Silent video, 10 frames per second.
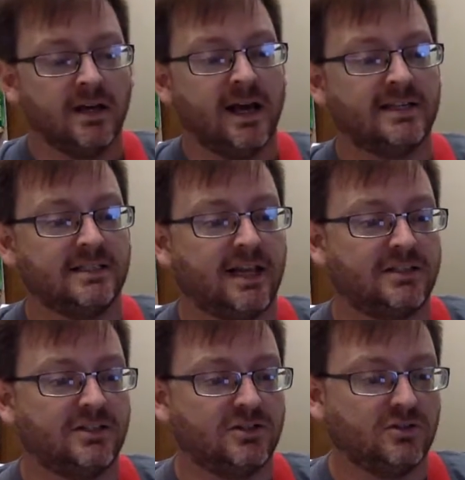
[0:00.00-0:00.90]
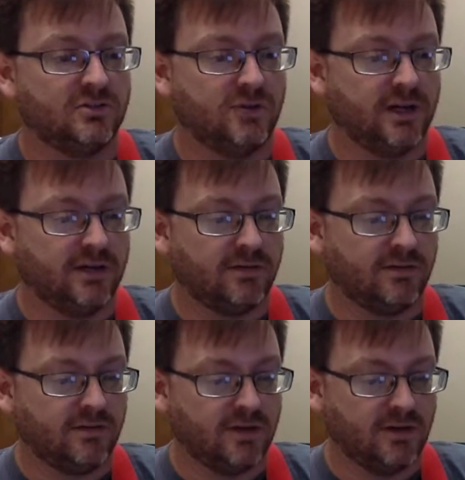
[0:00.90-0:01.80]
has a lot to do
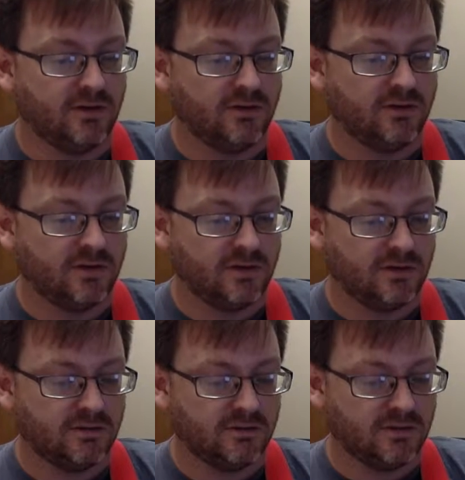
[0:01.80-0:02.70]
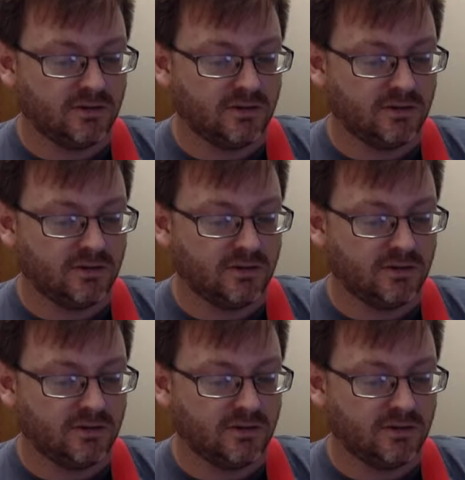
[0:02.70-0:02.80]
with the